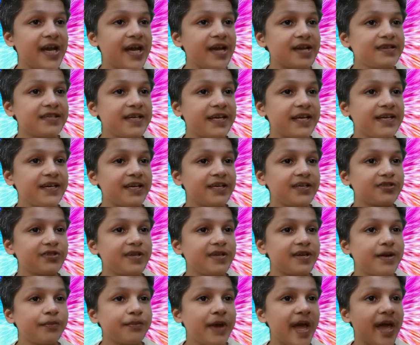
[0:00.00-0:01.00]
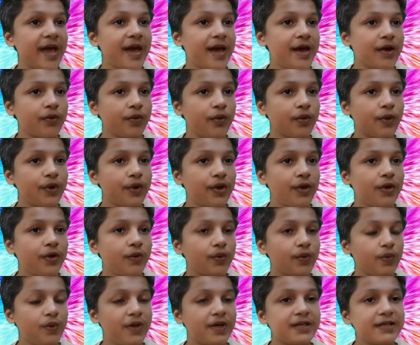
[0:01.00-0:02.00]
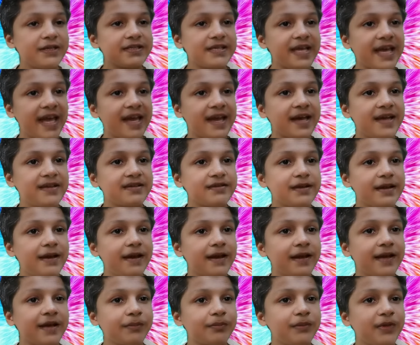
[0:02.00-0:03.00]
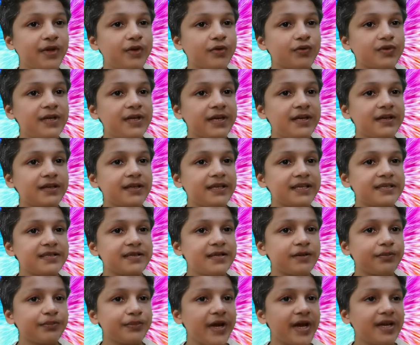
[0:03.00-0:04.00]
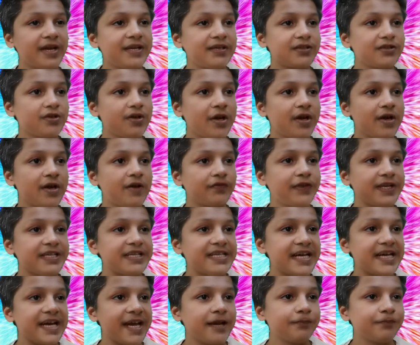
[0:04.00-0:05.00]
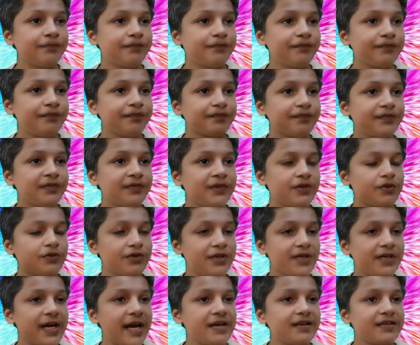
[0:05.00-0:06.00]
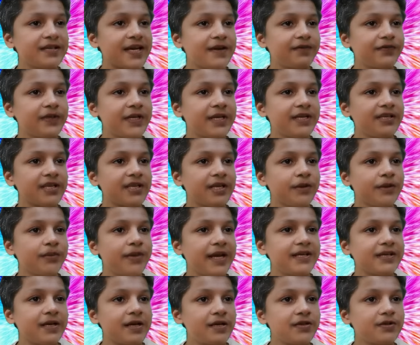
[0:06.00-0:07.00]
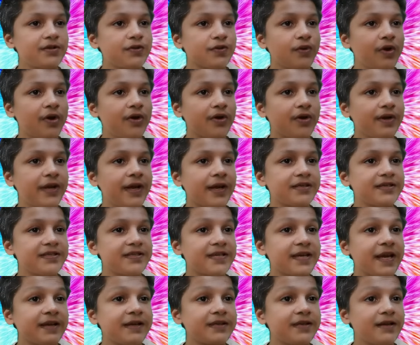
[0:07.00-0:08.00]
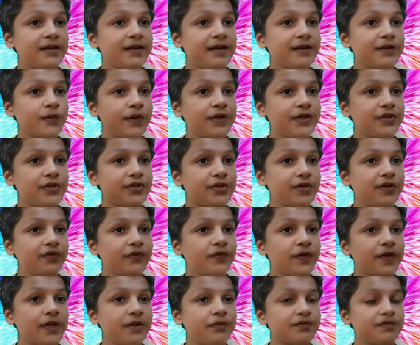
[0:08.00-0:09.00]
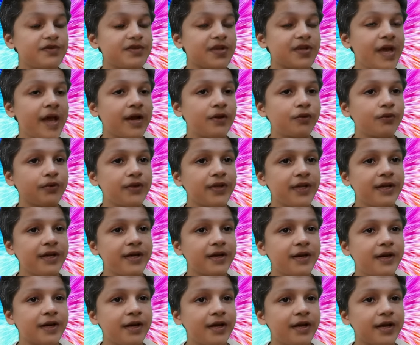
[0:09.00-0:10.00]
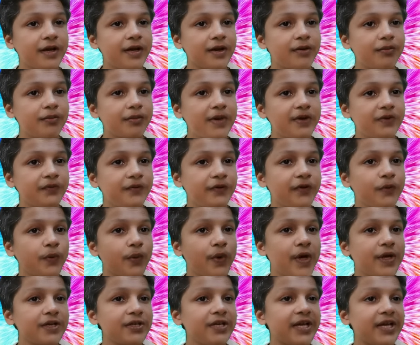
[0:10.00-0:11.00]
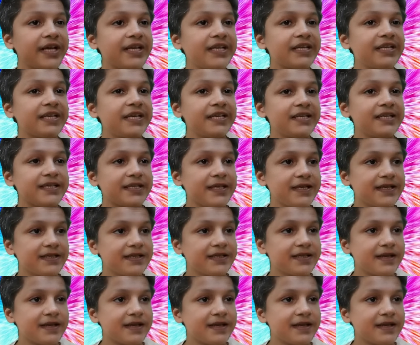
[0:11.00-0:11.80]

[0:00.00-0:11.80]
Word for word: and it somehow works as an amusing little product of the time. So there are definitely better sword and sandal adventure films out there, but for what it this is,